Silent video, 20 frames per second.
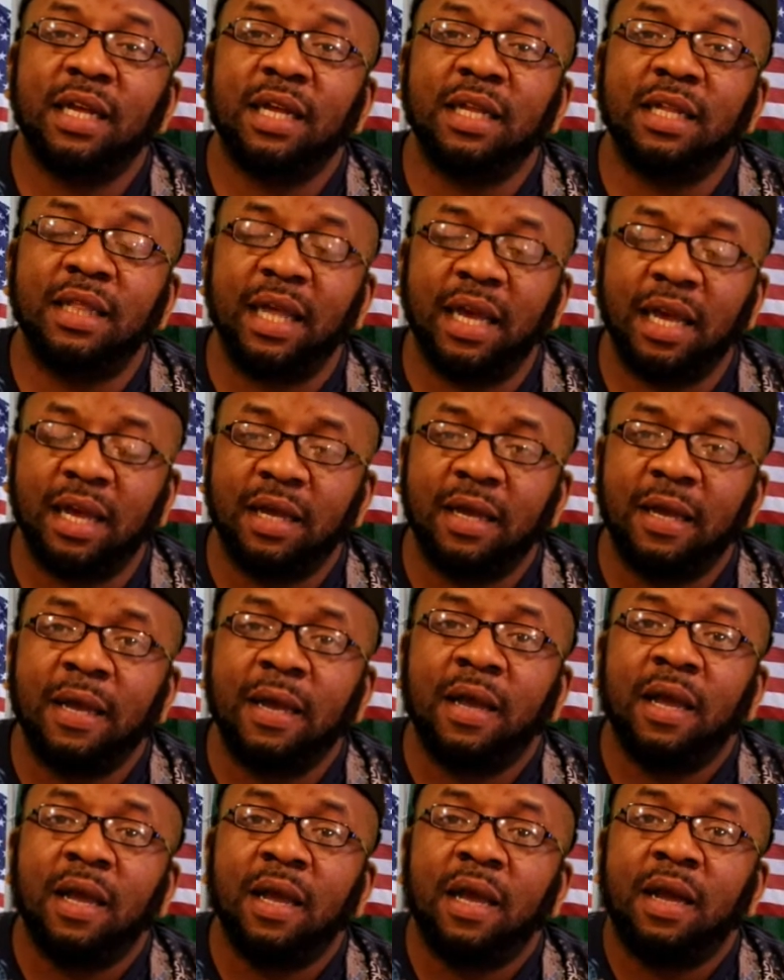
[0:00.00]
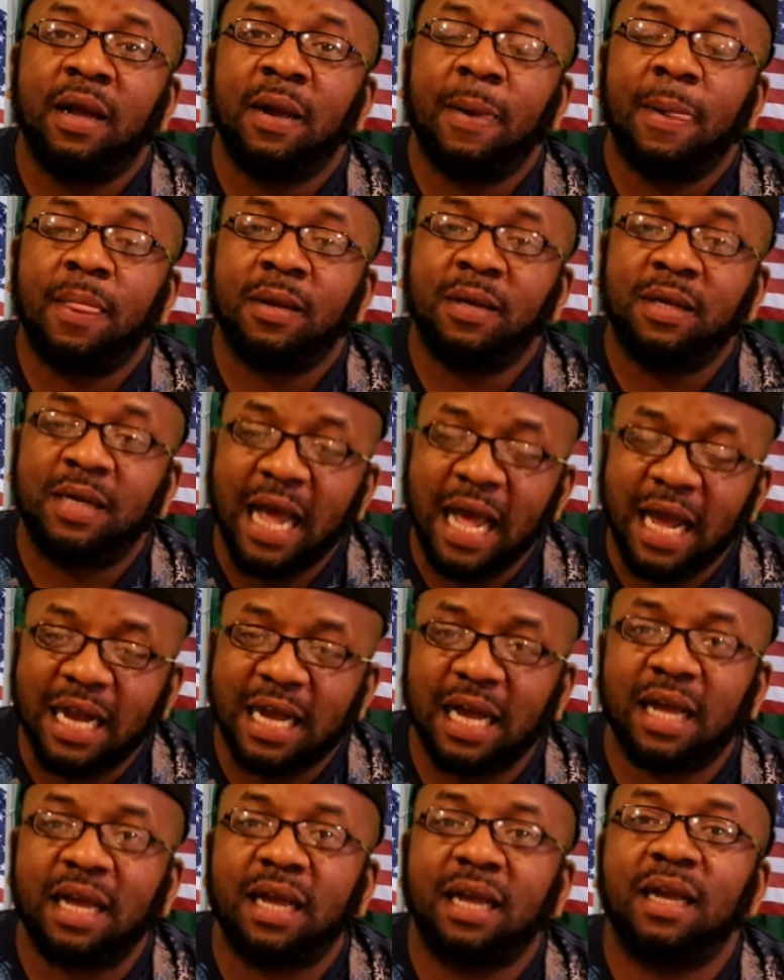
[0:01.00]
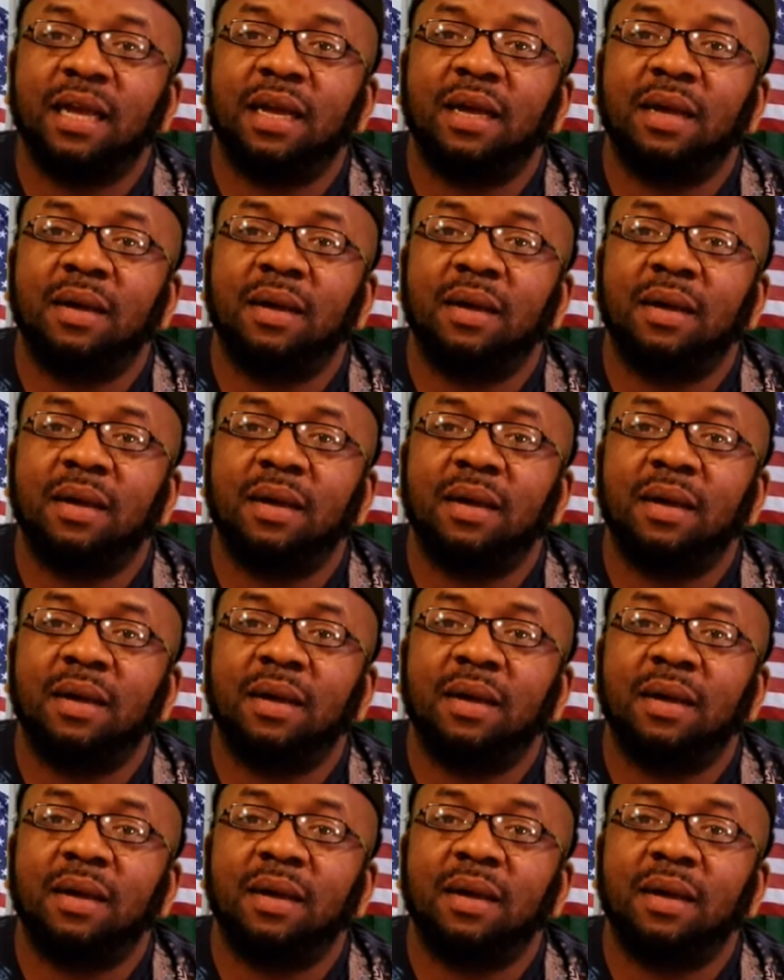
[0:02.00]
The DACA